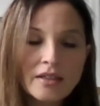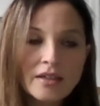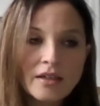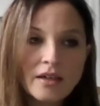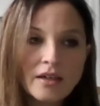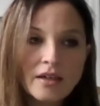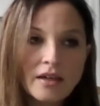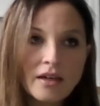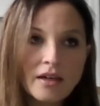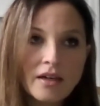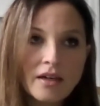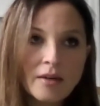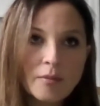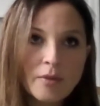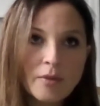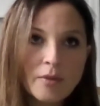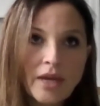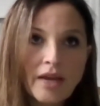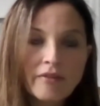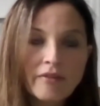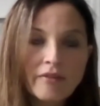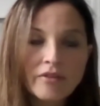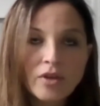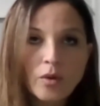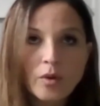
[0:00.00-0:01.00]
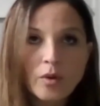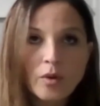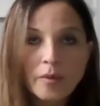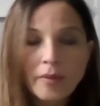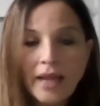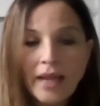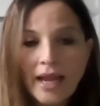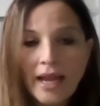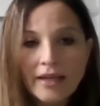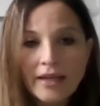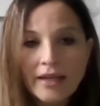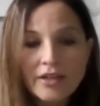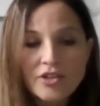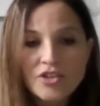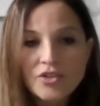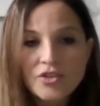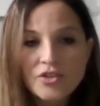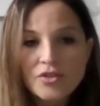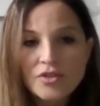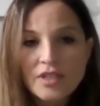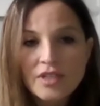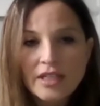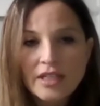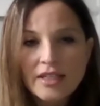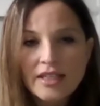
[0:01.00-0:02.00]
Um, have lower back
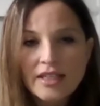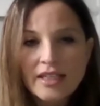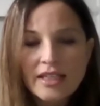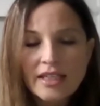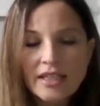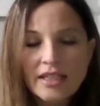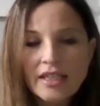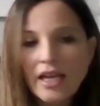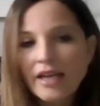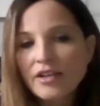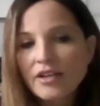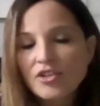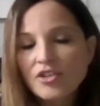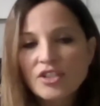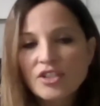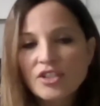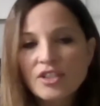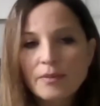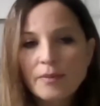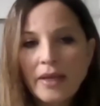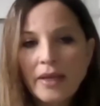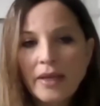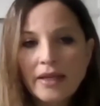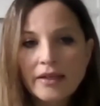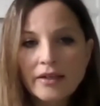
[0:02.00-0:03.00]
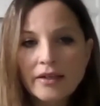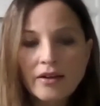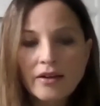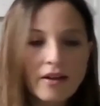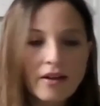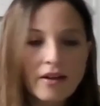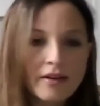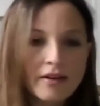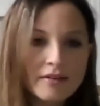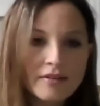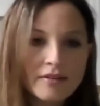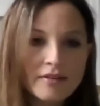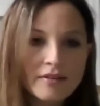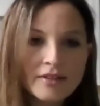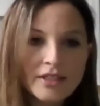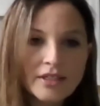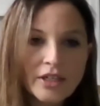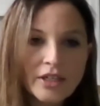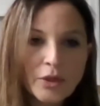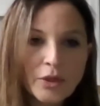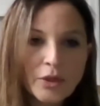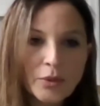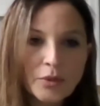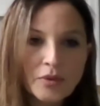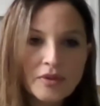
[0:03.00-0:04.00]
issues. I think it kind of just depended on, you
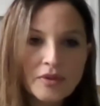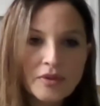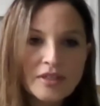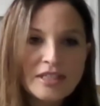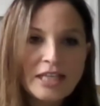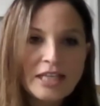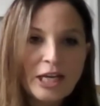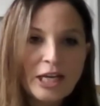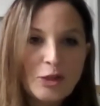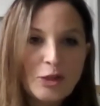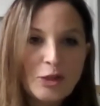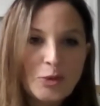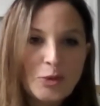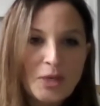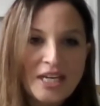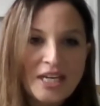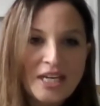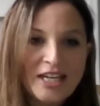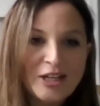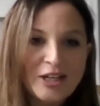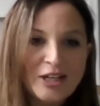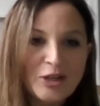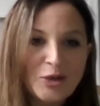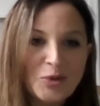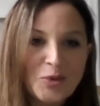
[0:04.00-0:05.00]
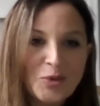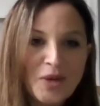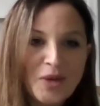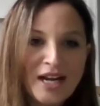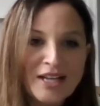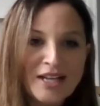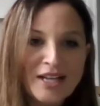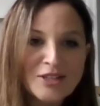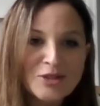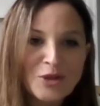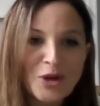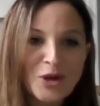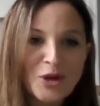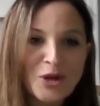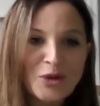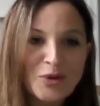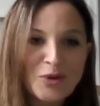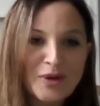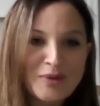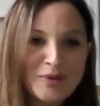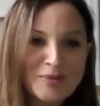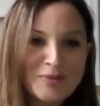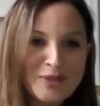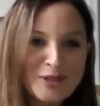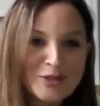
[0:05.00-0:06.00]
know, the day of the week or when I saw you.
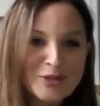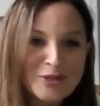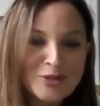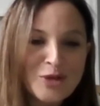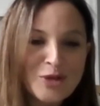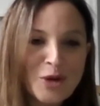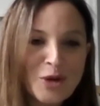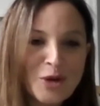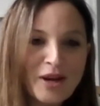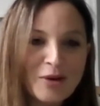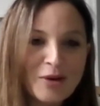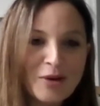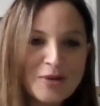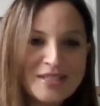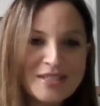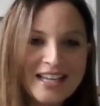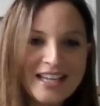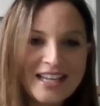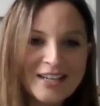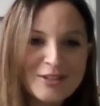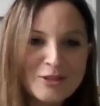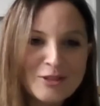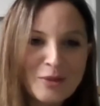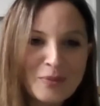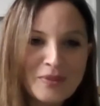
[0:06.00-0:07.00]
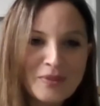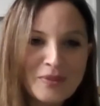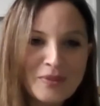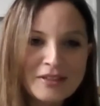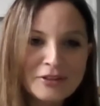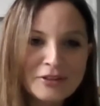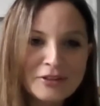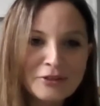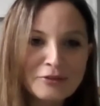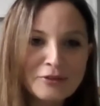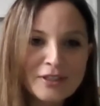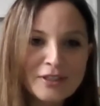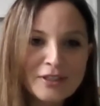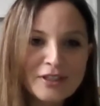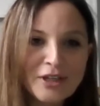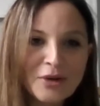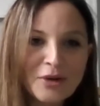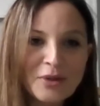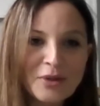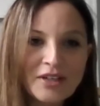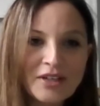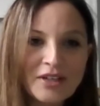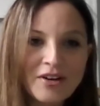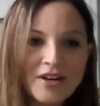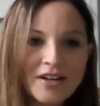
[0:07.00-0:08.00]
I mean, you know, I always had something different
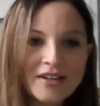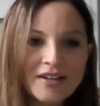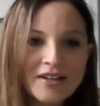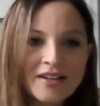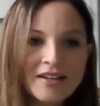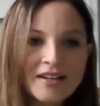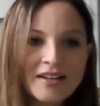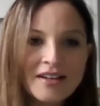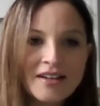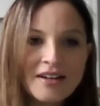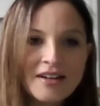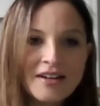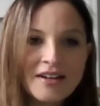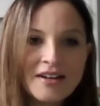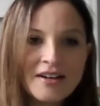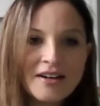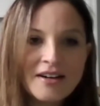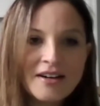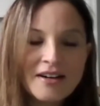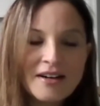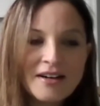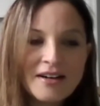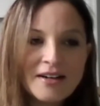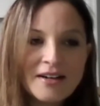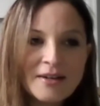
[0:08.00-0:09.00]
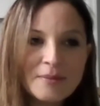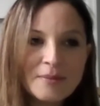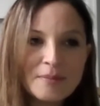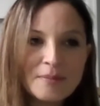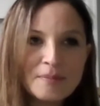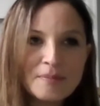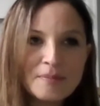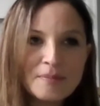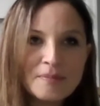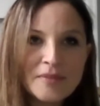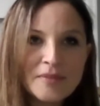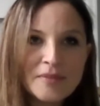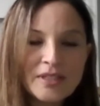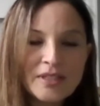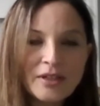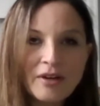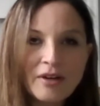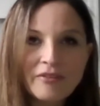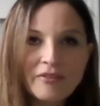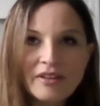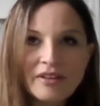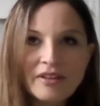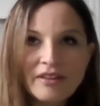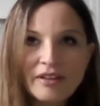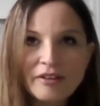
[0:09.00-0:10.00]
going on um, you know,
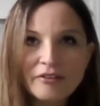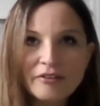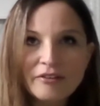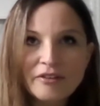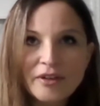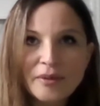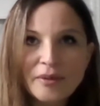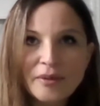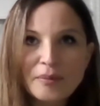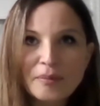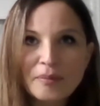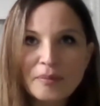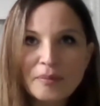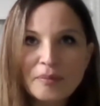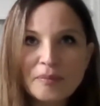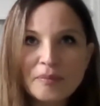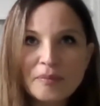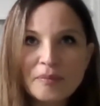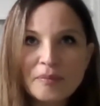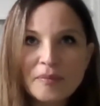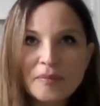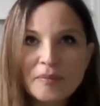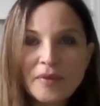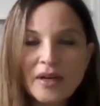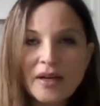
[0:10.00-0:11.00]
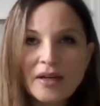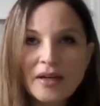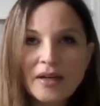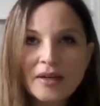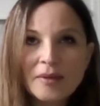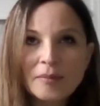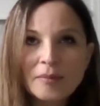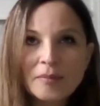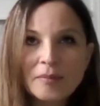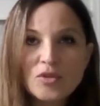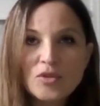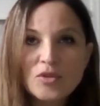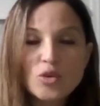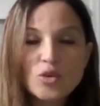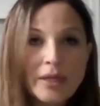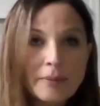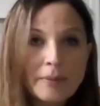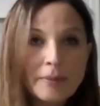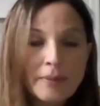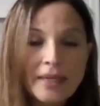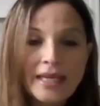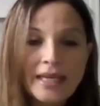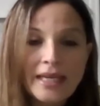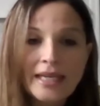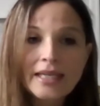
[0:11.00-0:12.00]
everything from um,
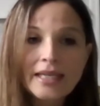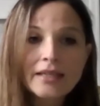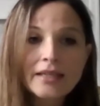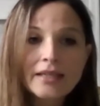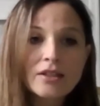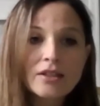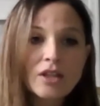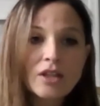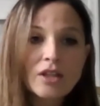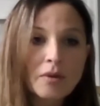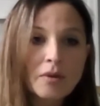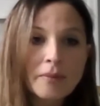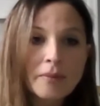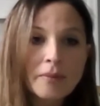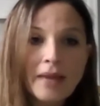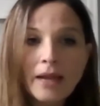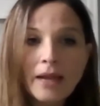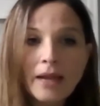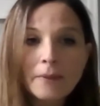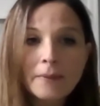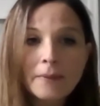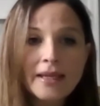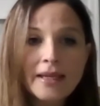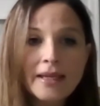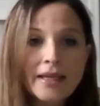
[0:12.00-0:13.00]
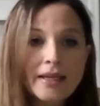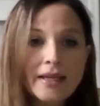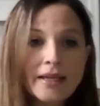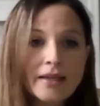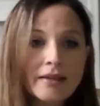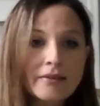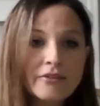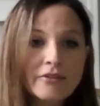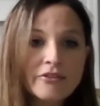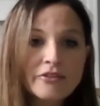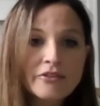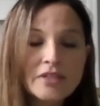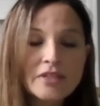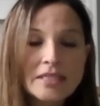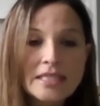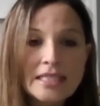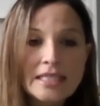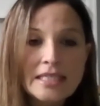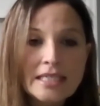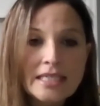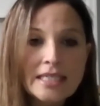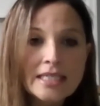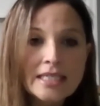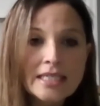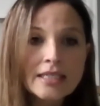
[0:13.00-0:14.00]
joint pain, lower back pain,
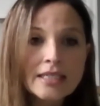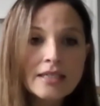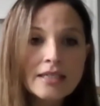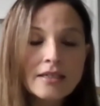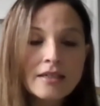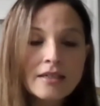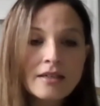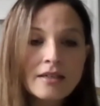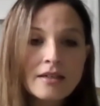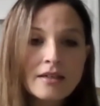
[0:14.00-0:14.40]
fatigue,